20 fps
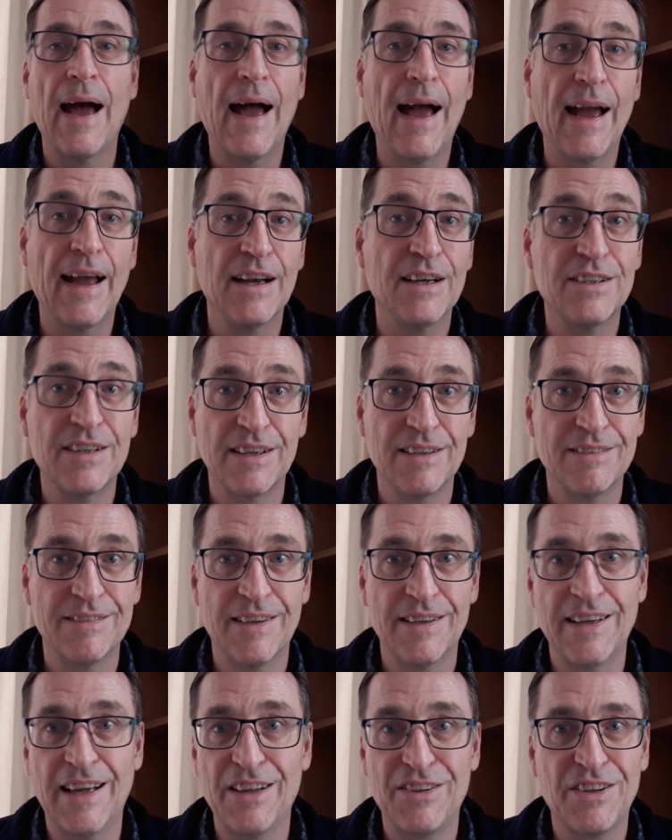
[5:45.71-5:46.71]
And
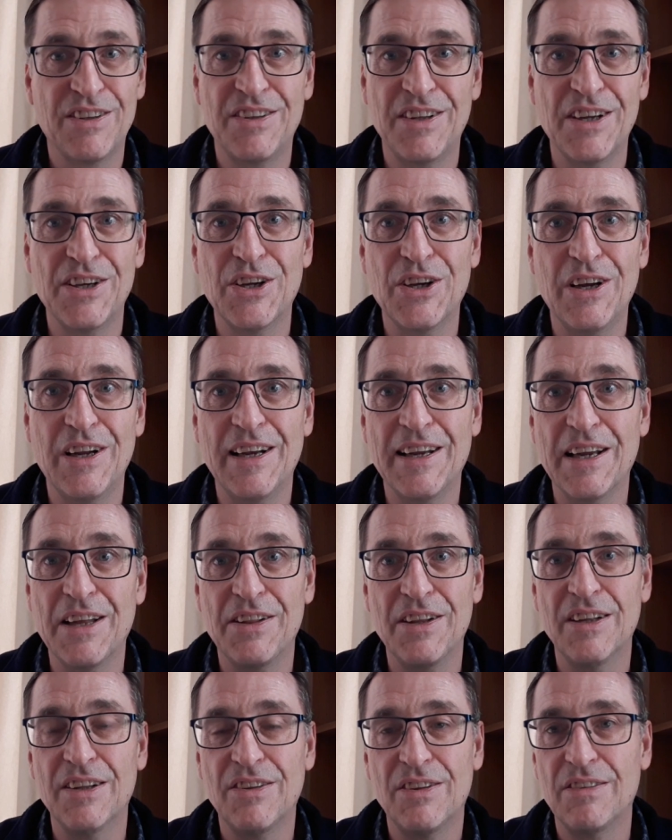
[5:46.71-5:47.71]
as I said earlier,
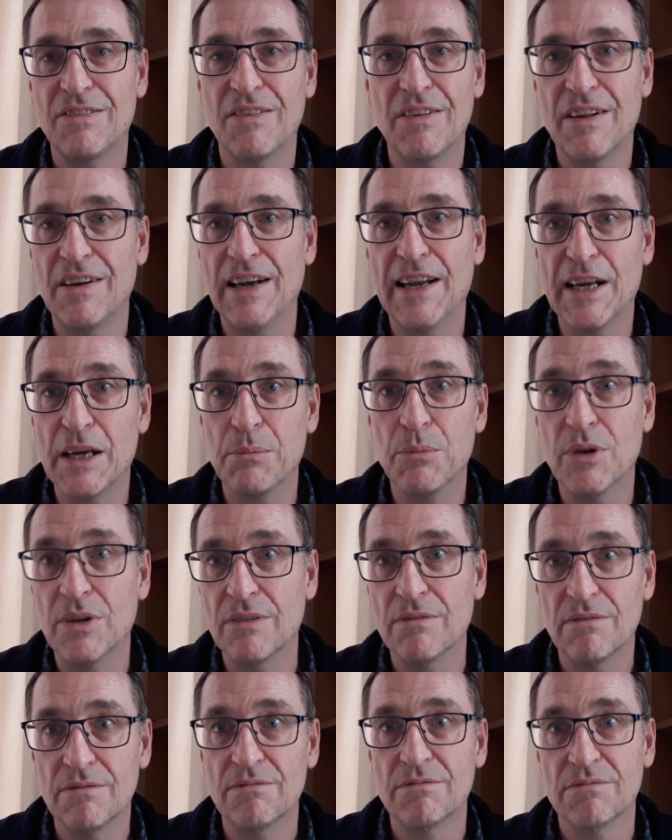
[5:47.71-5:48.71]
this
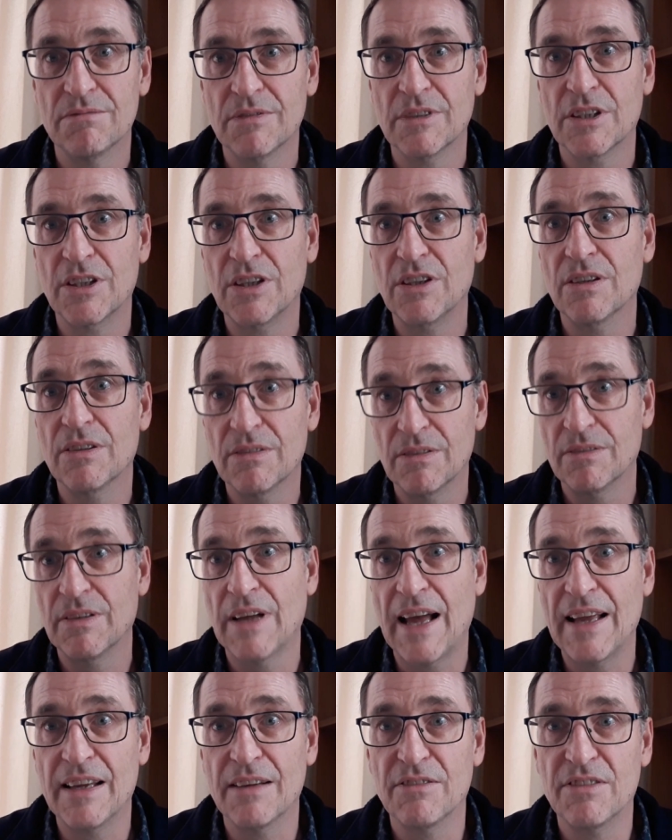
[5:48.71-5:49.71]
ligament
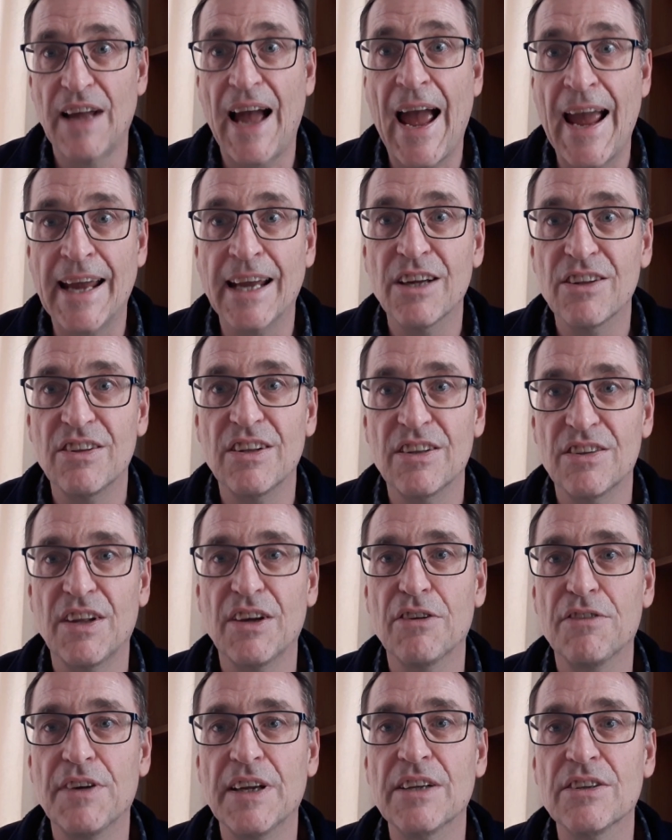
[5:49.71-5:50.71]
angers
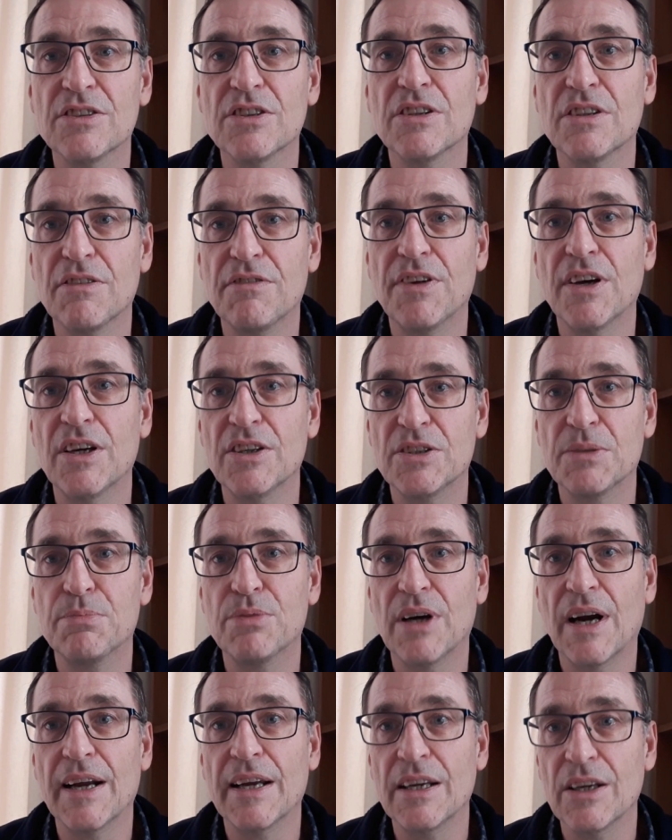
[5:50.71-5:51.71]
itself into the
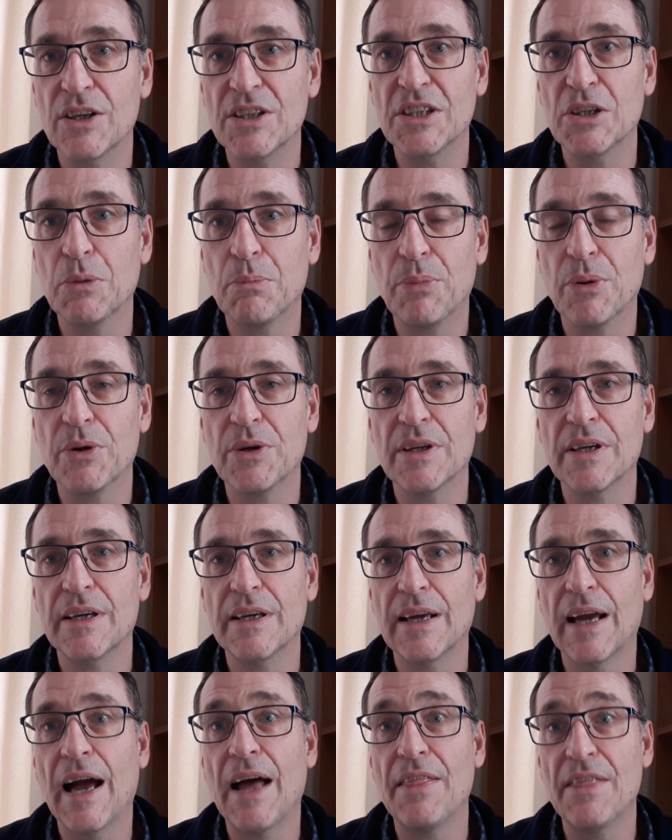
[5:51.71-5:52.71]
vertebrae on your
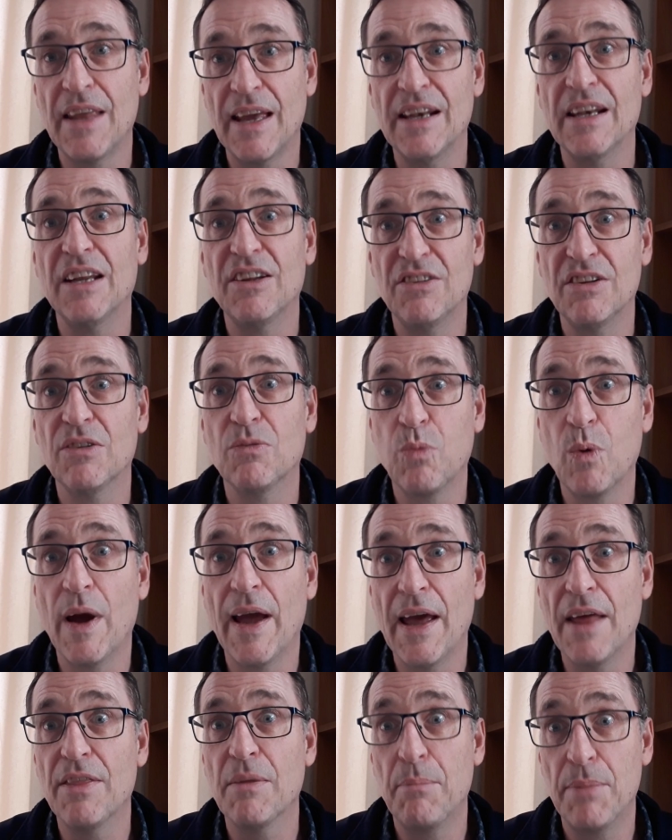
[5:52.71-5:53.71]
body, and then this is
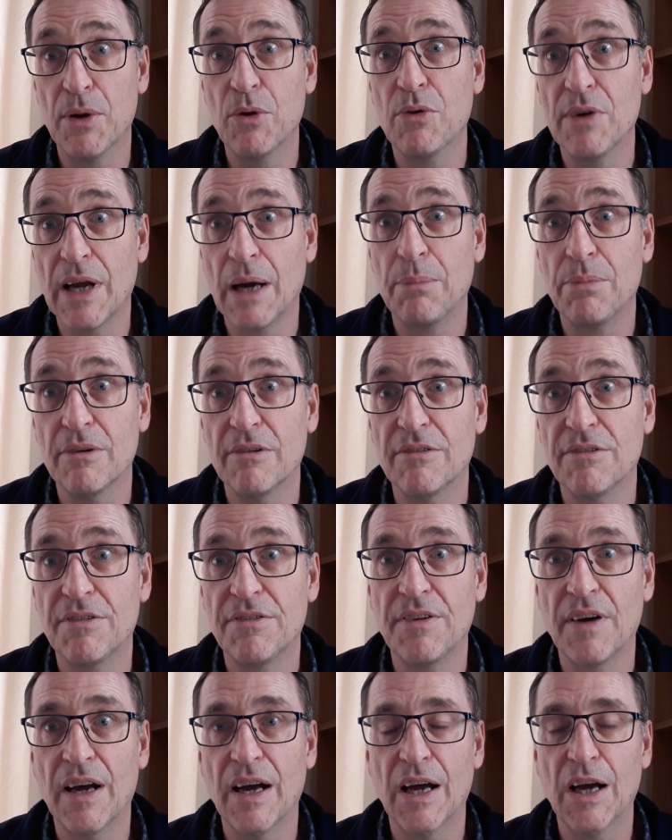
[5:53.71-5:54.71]
where the build-up
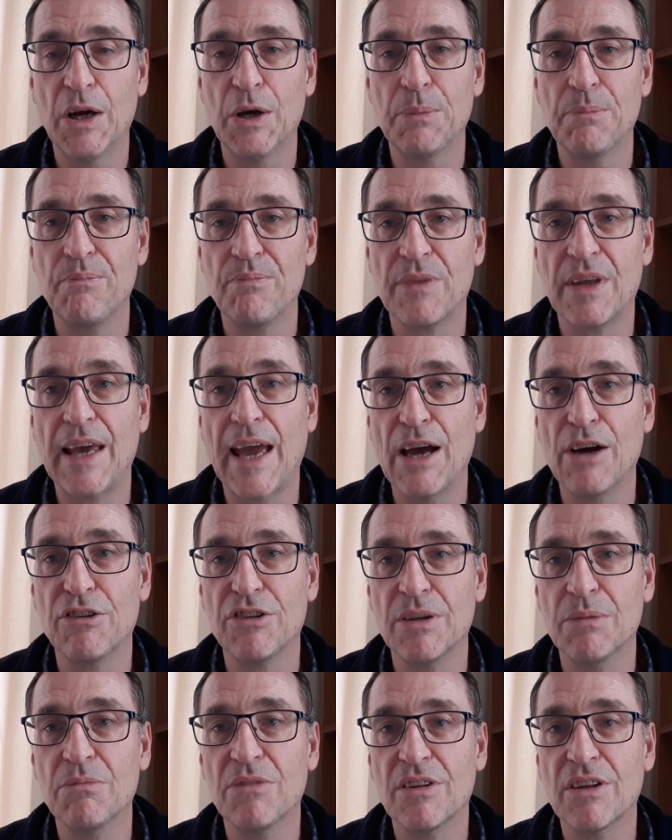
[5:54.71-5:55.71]
of
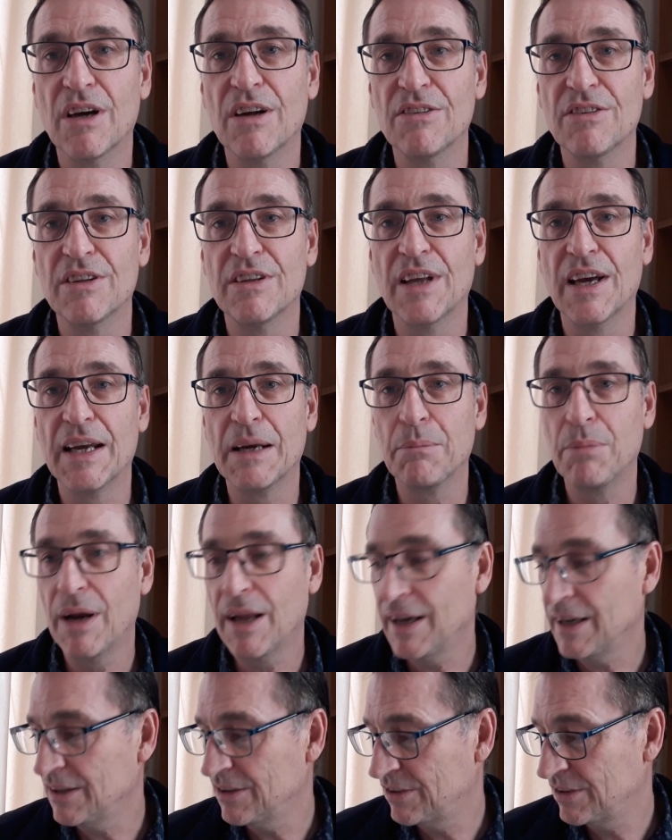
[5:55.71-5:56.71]
calcium starts to take
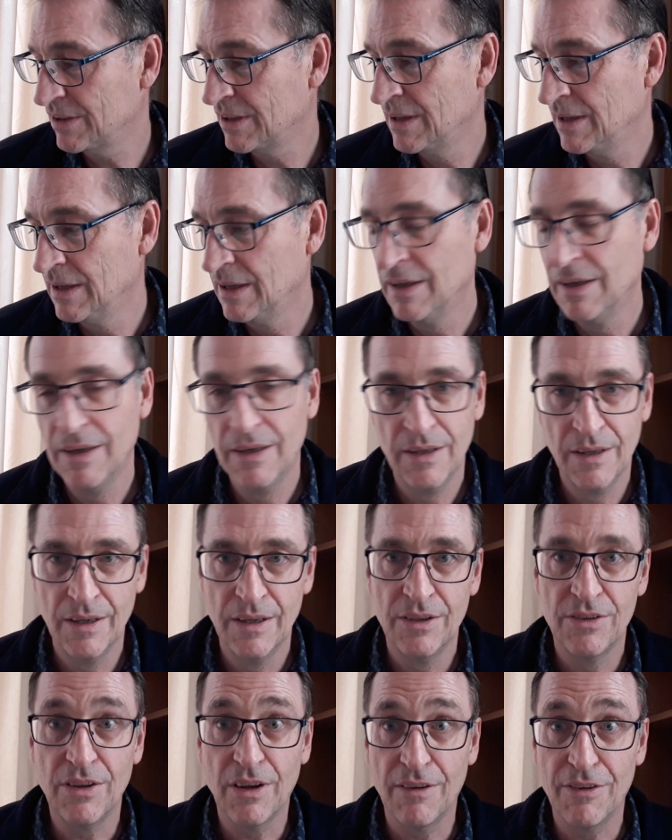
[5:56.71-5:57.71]
place.
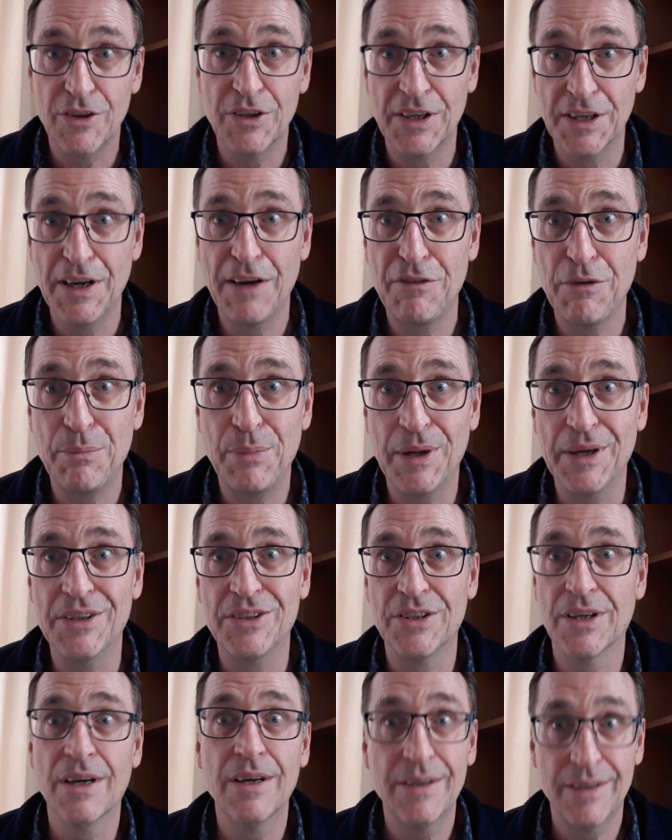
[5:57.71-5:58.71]
So I've got another
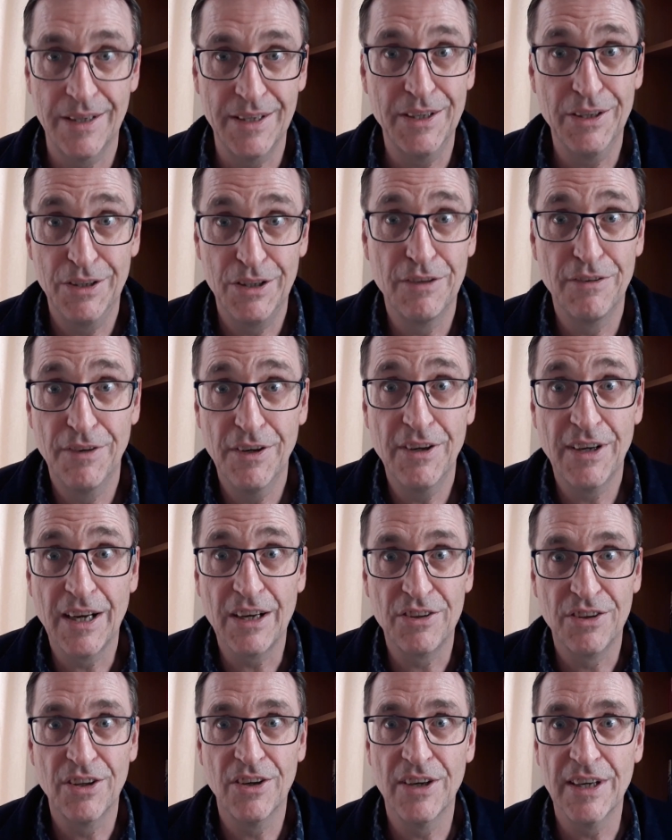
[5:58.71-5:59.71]
picture. I know you're very
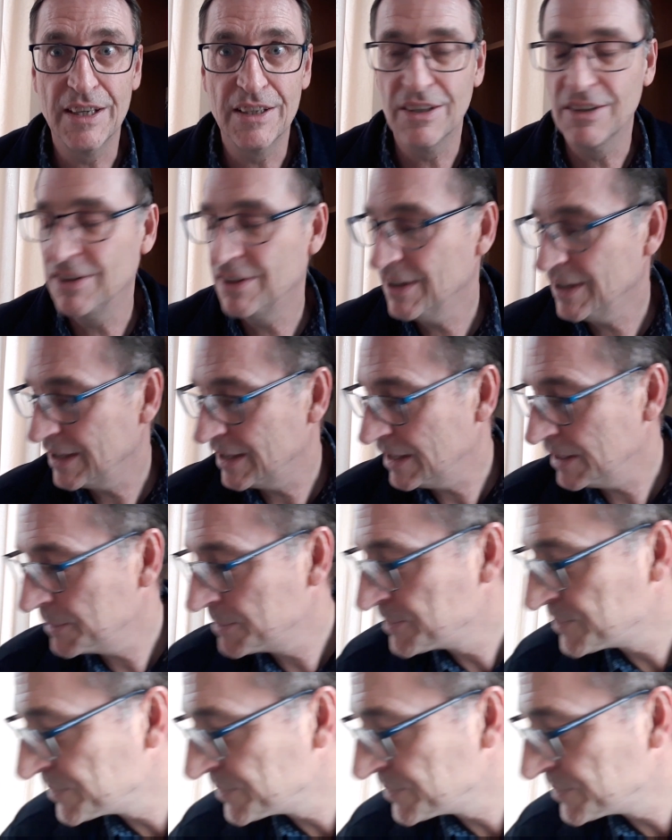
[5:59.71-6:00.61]
excited to see it.